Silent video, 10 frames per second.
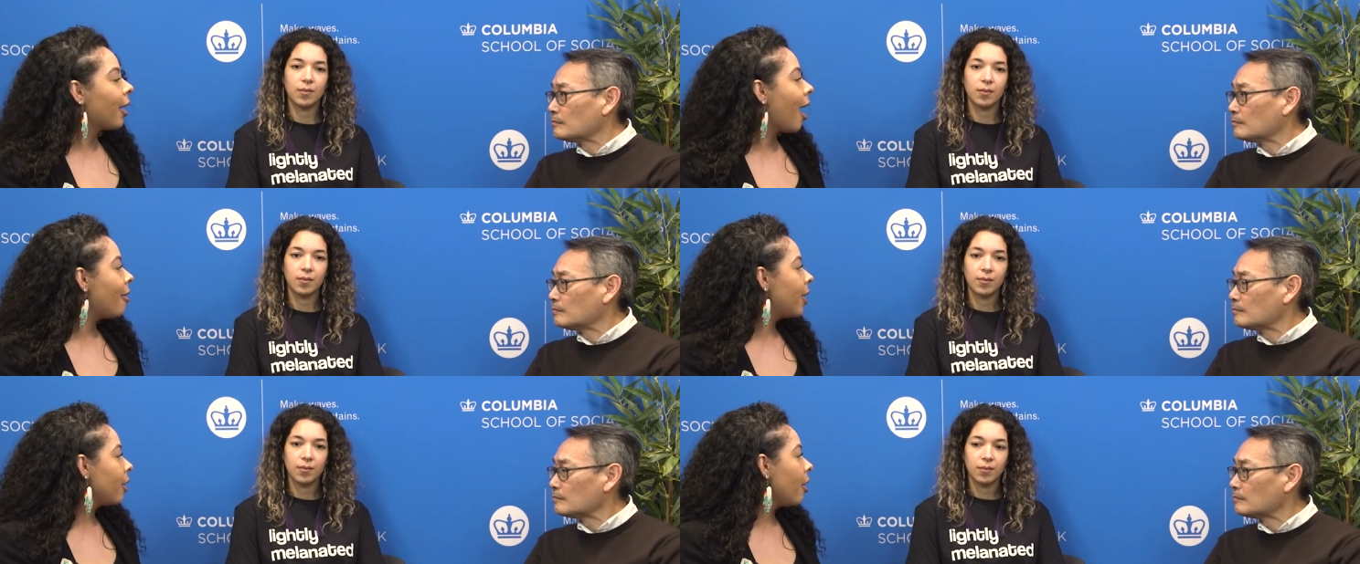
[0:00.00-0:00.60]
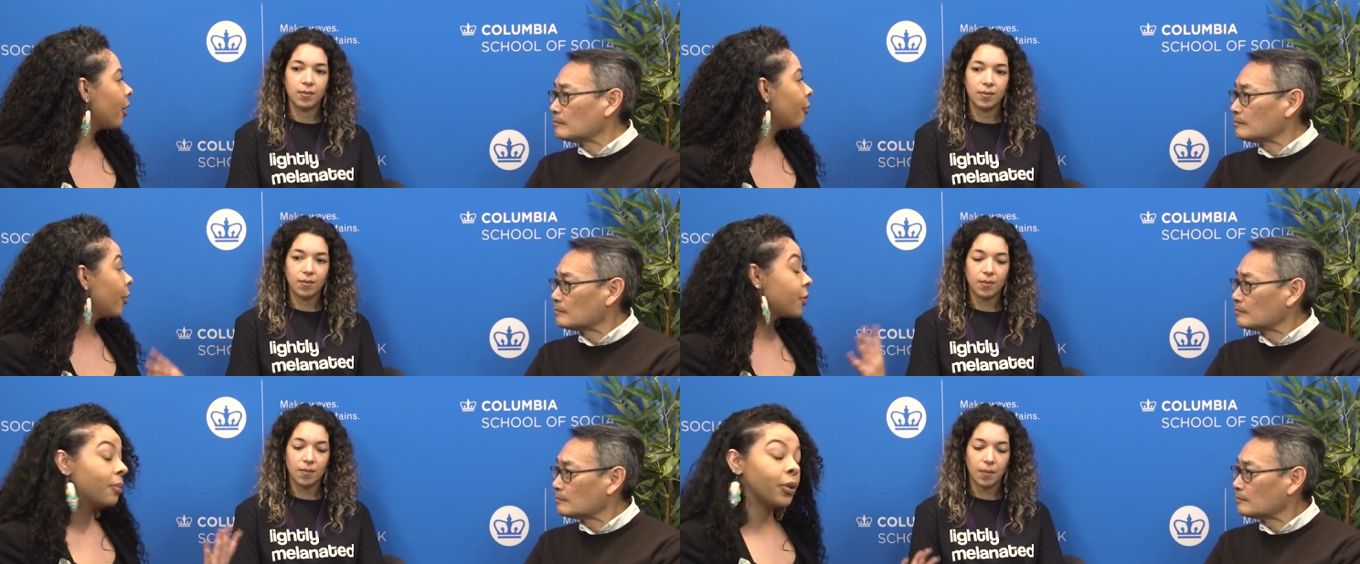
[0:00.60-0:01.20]
Speaker 1: we are having our
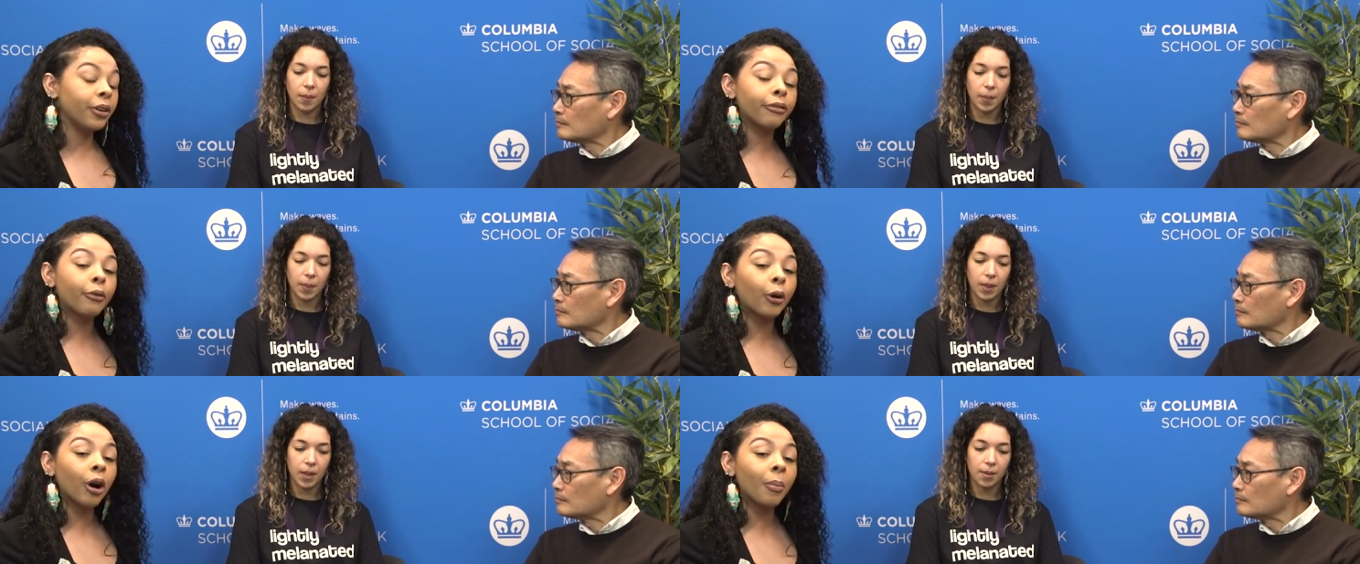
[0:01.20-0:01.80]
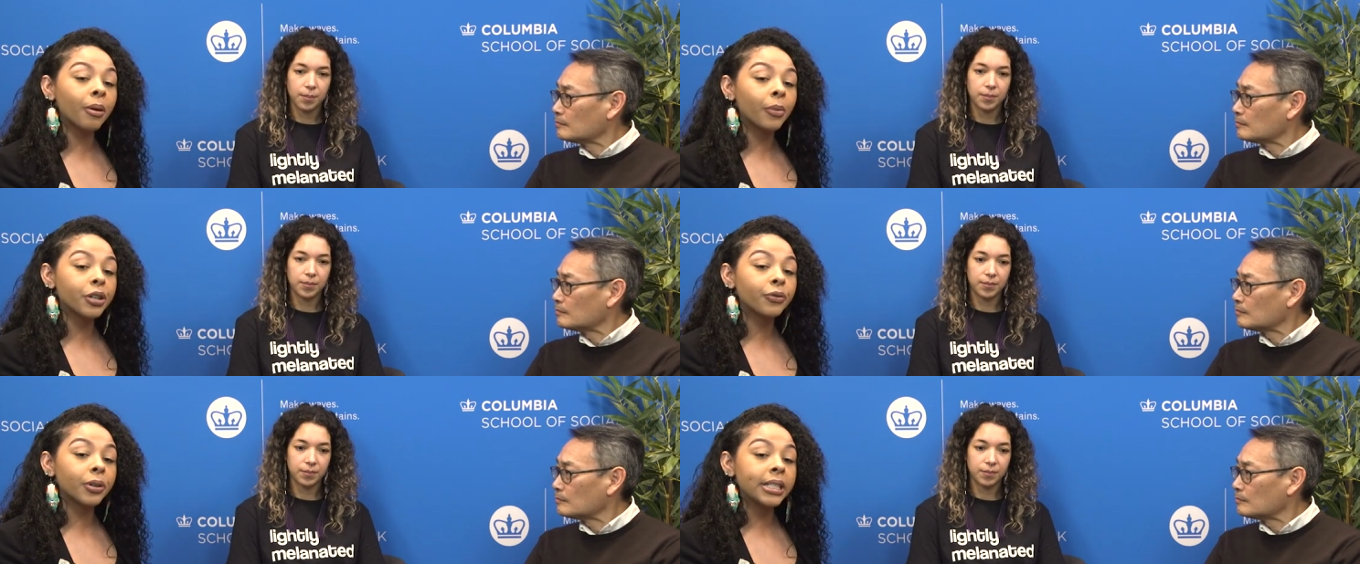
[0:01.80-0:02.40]
first community forum on
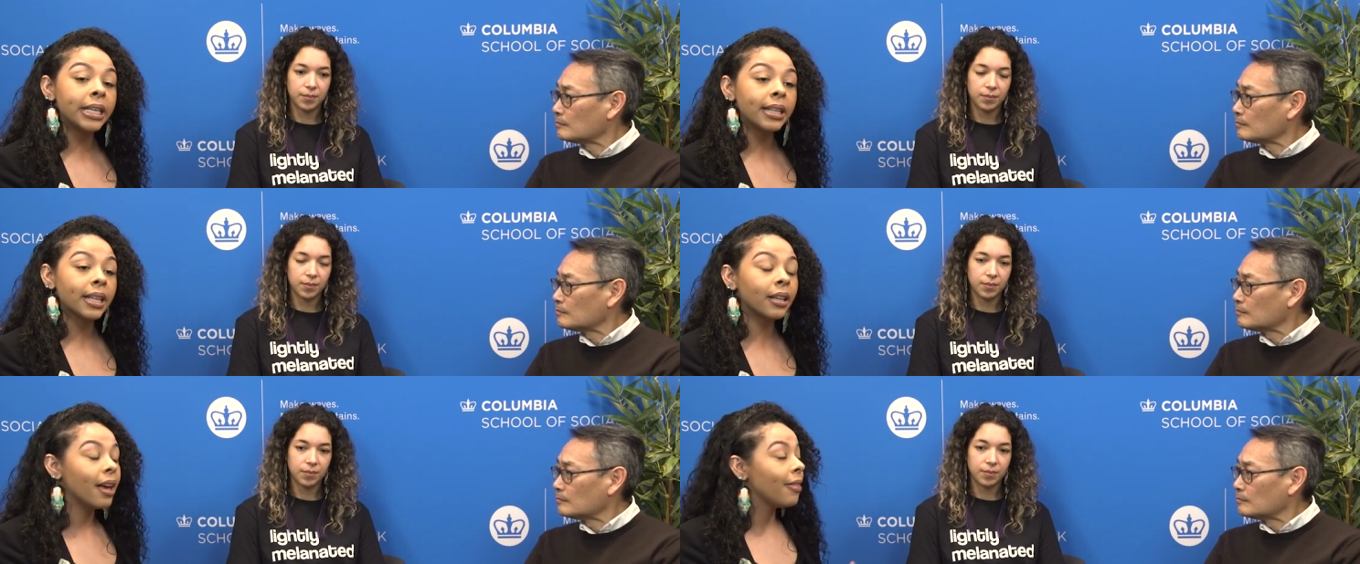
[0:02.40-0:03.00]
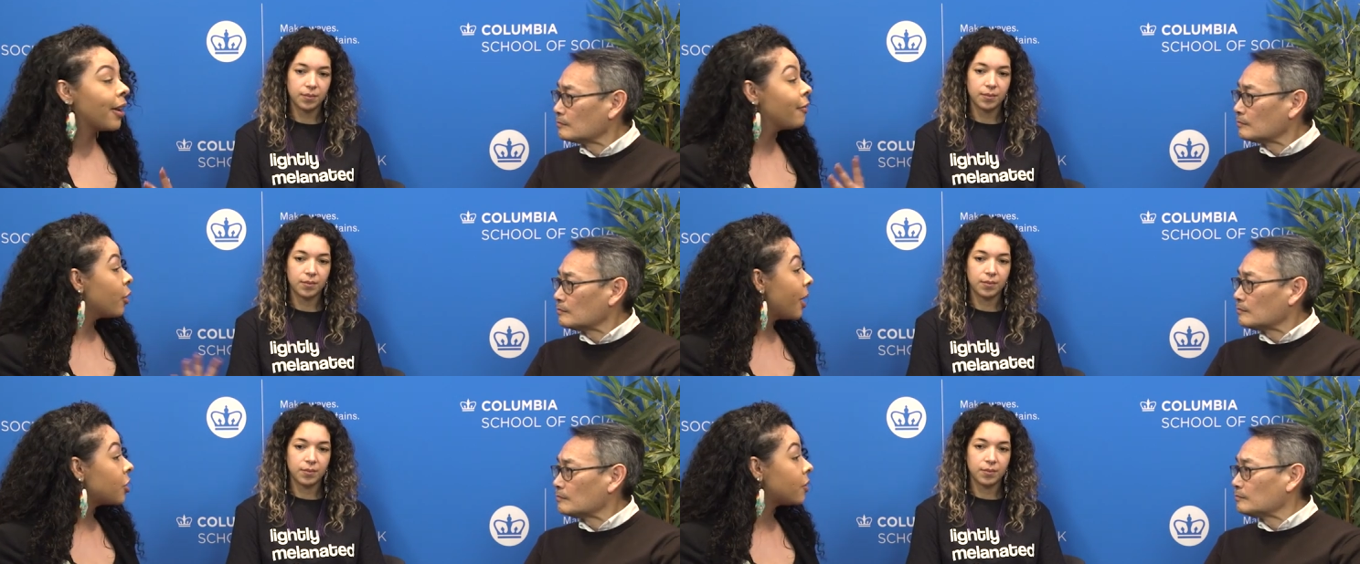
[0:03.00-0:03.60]
March 14th, and that
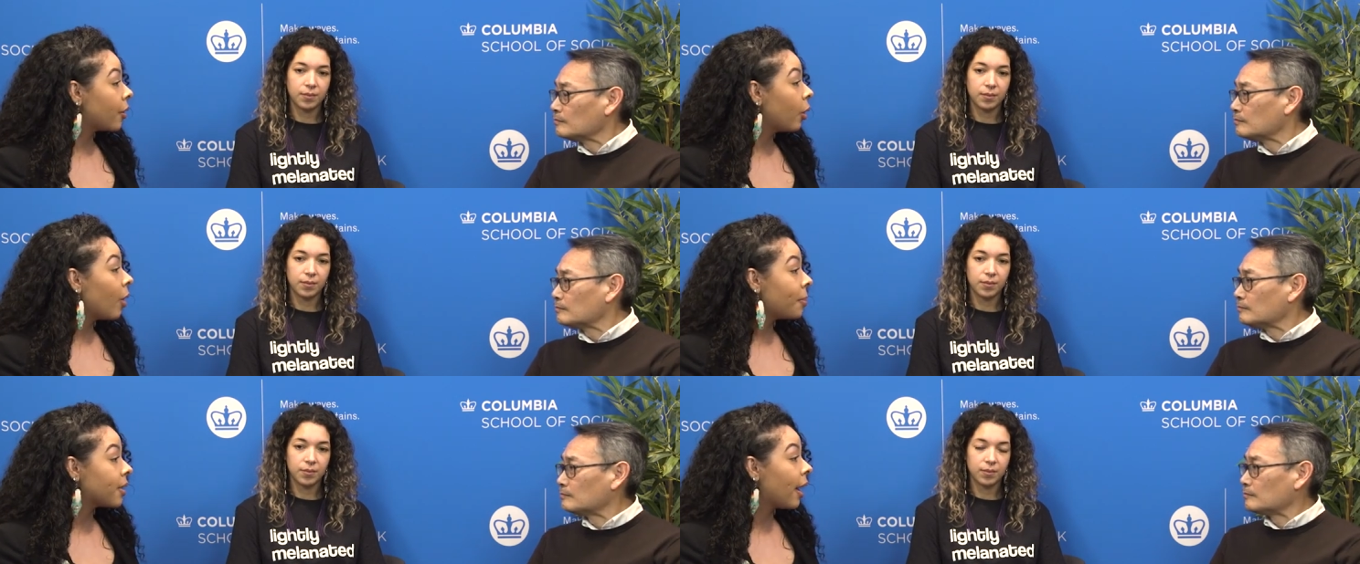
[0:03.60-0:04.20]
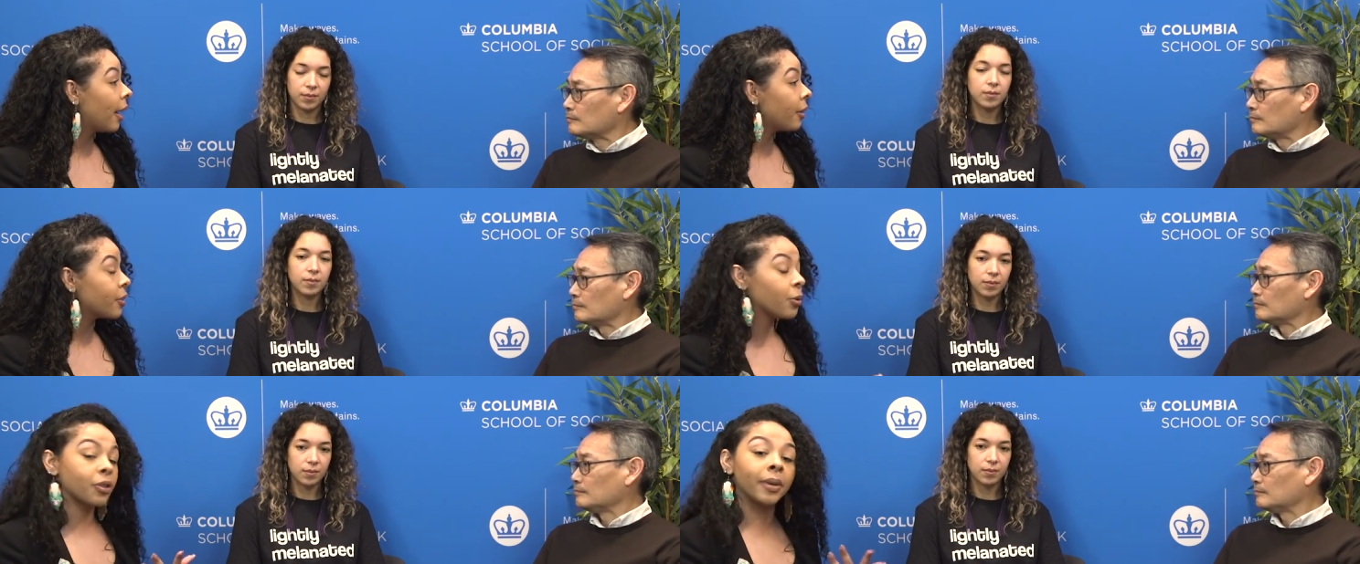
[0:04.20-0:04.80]
information is on our website and our
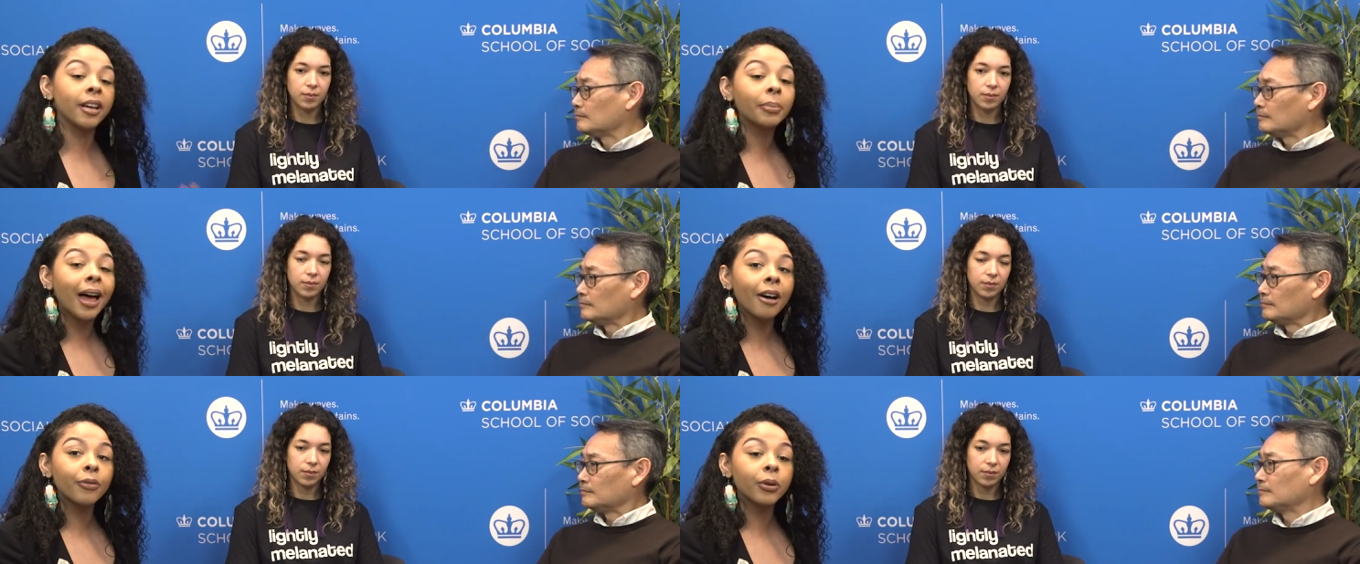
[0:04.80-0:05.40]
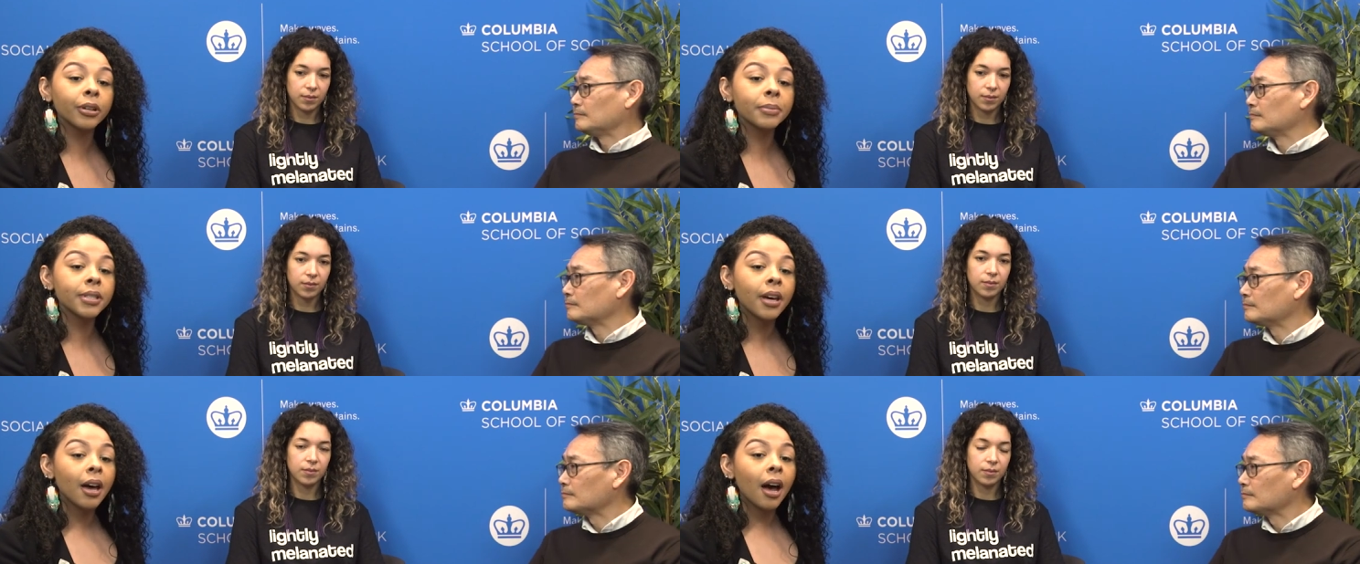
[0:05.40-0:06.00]
social media platforms.